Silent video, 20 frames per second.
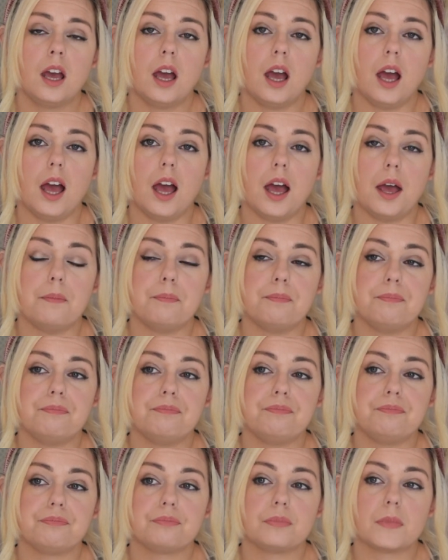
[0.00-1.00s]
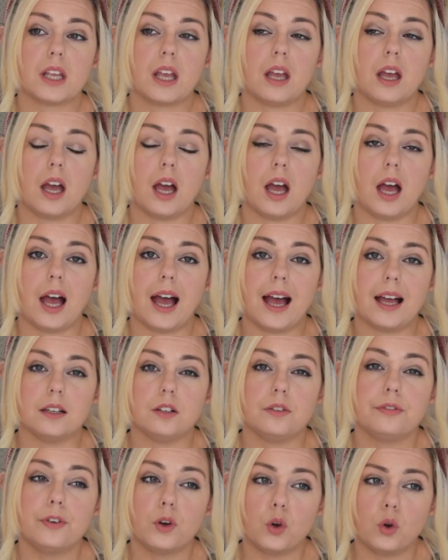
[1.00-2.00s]
And
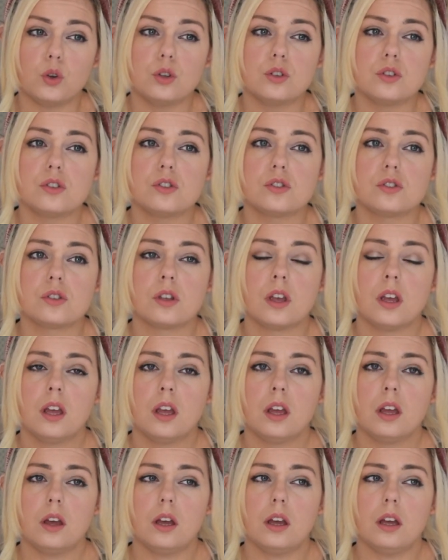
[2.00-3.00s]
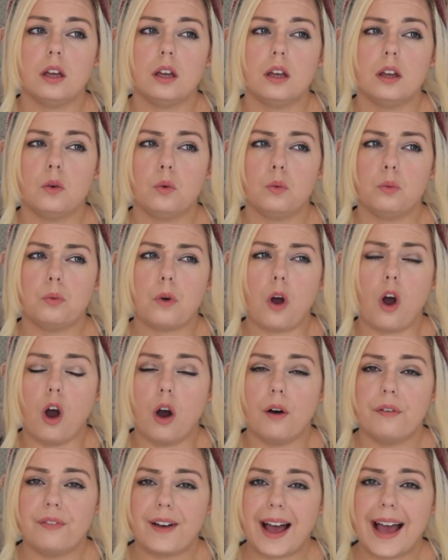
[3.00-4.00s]
for us,
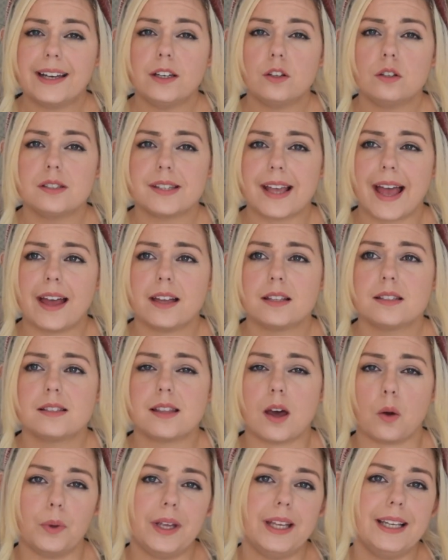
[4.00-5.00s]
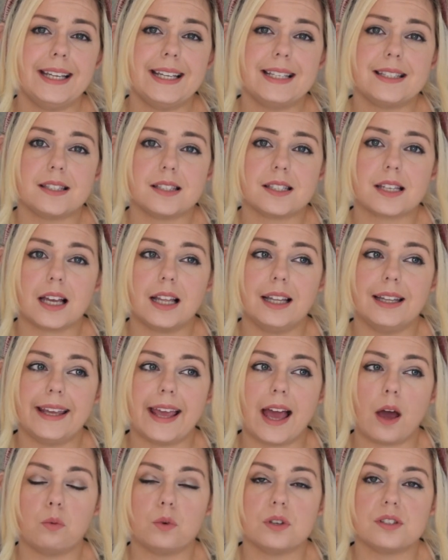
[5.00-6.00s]
our final debt that we needed to
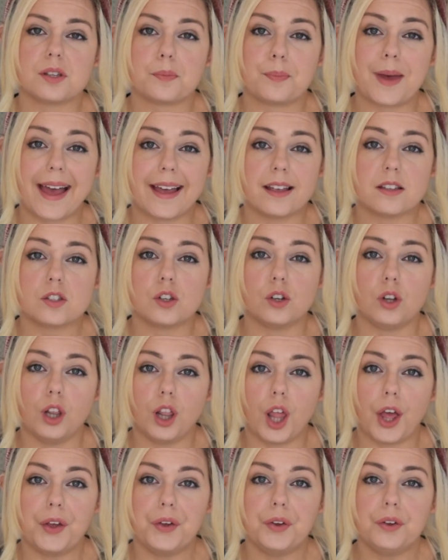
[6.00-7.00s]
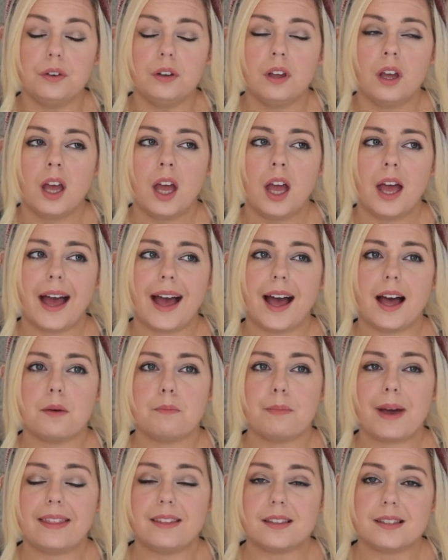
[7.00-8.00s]
clear was a personal loan, and
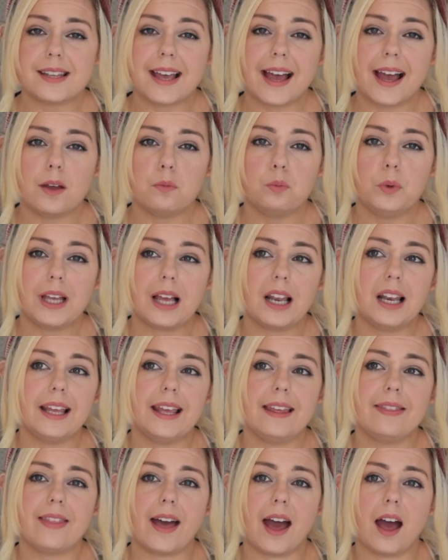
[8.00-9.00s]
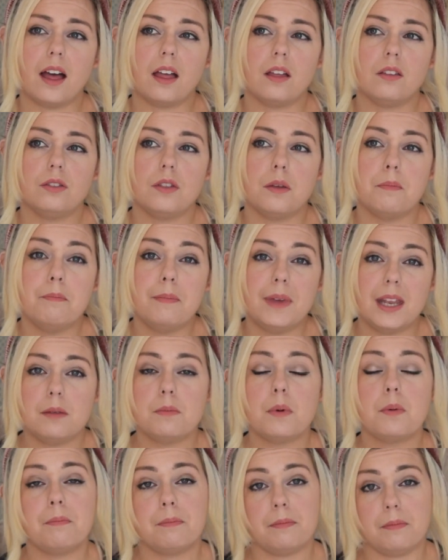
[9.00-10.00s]
by the time we cleared that, the
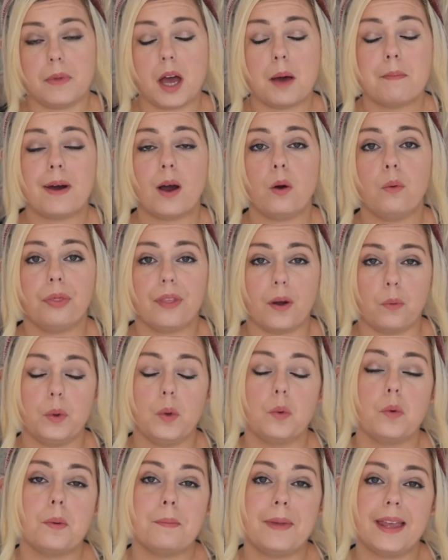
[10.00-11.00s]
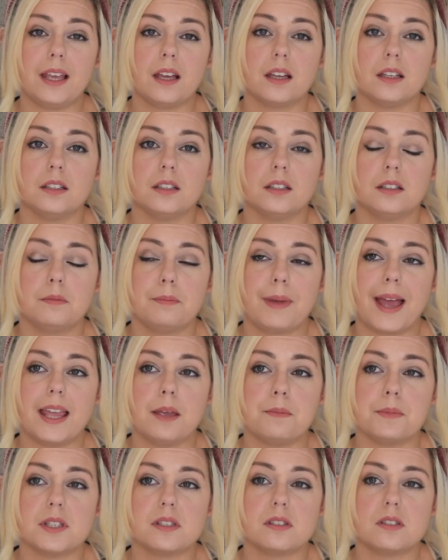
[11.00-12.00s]
minimum amount that we were making
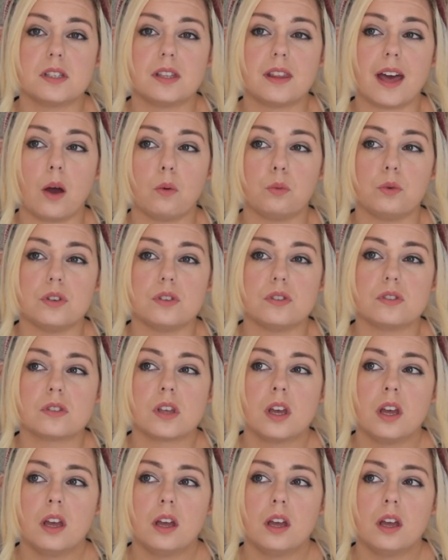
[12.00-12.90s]
payments to that was